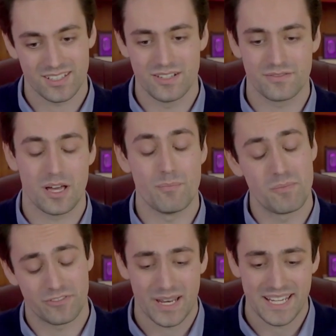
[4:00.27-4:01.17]
of a
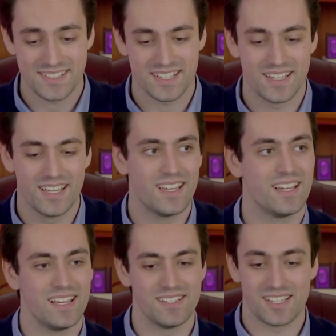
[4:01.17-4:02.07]
month later,
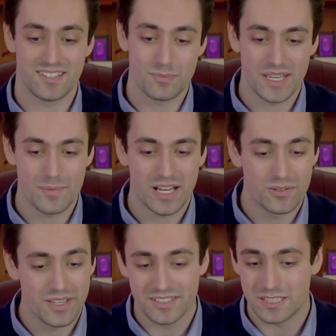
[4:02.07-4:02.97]
it's said to be about
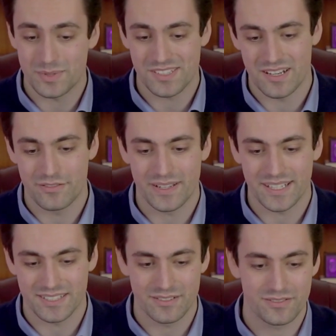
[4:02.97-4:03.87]
90%
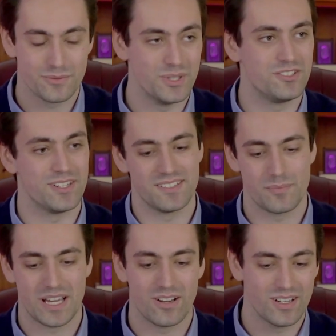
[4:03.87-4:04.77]
effective, which is
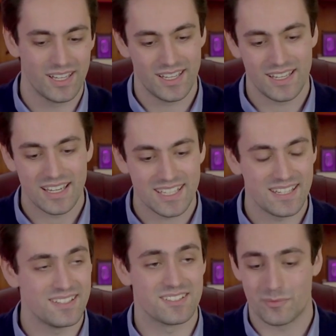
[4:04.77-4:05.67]
about akin
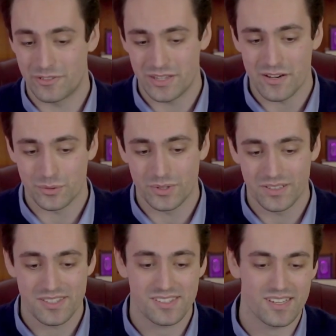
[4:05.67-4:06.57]
to some of the other
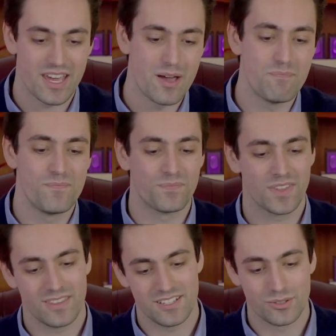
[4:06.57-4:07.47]
ones.
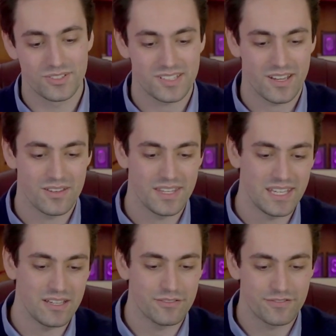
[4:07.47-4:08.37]
There's also
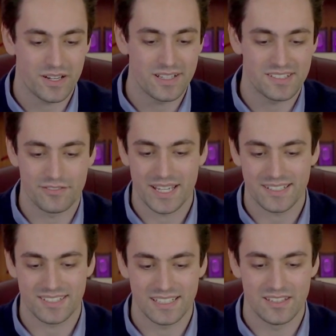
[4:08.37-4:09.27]
the Pfizer
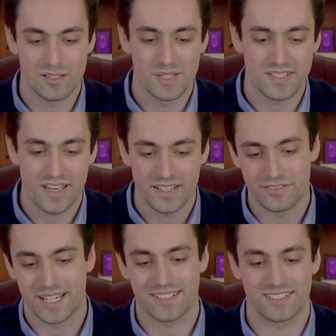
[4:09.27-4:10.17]
vaccine and the Moderna
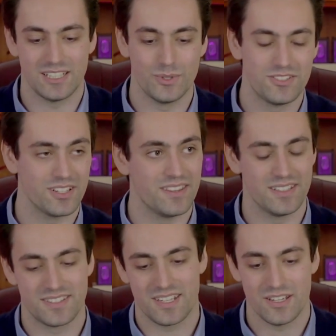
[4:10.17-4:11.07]
vaccine, which are the
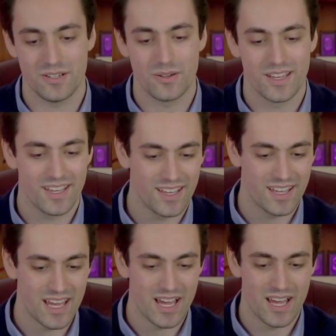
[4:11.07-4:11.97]
two
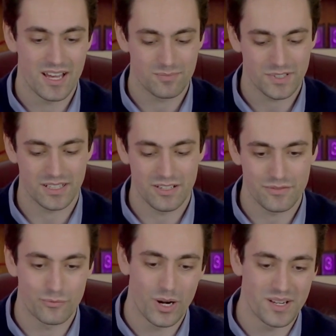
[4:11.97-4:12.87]
kind of
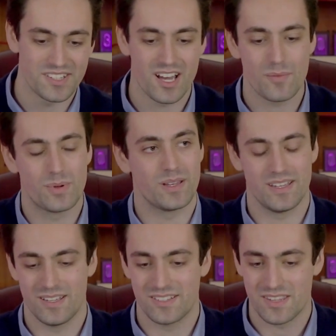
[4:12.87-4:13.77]
runners-up
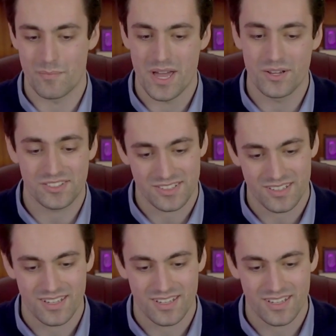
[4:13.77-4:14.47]
as the most